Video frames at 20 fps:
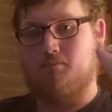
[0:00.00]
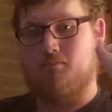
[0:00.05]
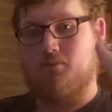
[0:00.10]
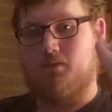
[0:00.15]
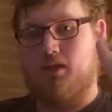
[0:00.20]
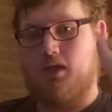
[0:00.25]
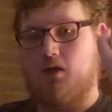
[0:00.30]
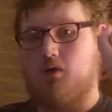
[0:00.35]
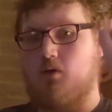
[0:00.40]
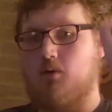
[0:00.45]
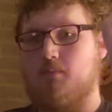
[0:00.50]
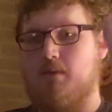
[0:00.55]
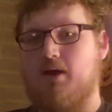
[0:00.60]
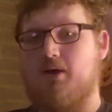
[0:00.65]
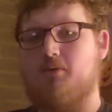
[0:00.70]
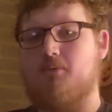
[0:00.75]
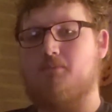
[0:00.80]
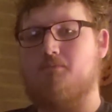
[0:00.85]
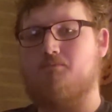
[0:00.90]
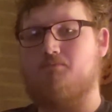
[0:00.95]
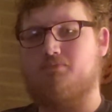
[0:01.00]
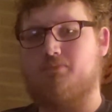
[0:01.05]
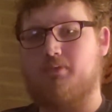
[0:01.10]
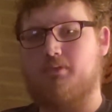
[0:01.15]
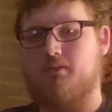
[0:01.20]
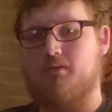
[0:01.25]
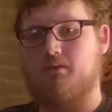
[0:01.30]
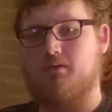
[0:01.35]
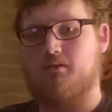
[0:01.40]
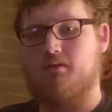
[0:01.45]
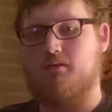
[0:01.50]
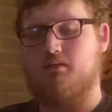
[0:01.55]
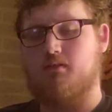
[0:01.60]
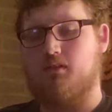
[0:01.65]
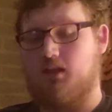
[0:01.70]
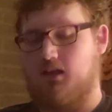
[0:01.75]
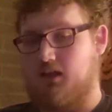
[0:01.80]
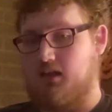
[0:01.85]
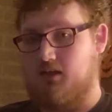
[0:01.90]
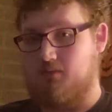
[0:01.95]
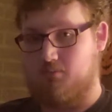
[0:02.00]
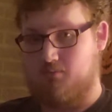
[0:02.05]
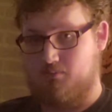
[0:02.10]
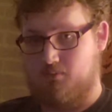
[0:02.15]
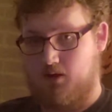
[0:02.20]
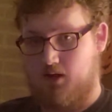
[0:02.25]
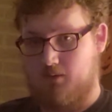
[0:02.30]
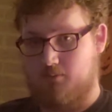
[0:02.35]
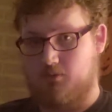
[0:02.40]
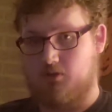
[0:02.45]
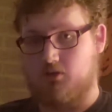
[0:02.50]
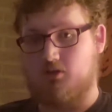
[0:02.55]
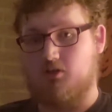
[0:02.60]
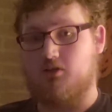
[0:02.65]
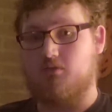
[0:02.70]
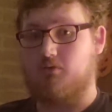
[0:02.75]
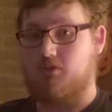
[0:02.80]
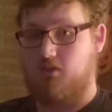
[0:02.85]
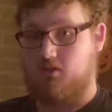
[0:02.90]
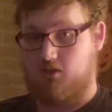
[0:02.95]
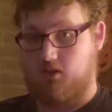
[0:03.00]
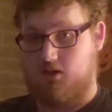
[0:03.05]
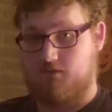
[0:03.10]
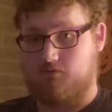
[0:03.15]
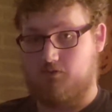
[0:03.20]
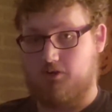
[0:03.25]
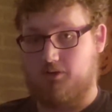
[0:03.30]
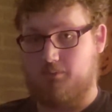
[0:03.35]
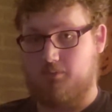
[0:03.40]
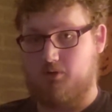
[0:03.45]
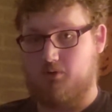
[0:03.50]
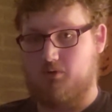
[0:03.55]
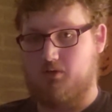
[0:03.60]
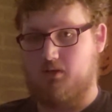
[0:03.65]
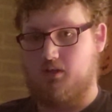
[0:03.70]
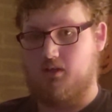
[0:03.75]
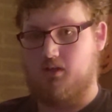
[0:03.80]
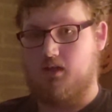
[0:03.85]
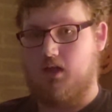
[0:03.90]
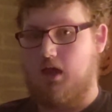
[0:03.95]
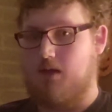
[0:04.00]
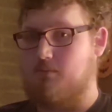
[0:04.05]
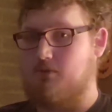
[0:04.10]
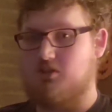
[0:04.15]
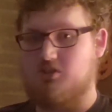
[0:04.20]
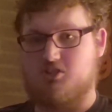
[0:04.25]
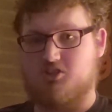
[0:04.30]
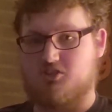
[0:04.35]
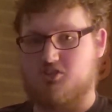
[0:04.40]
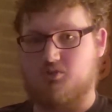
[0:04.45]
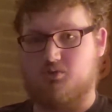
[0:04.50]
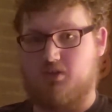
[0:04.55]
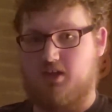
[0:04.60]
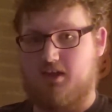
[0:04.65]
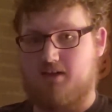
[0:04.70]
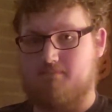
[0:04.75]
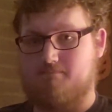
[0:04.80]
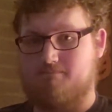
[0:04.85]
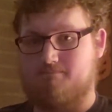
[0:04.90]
how about, like I brought up earlier with the soft reboot, how about you just do that?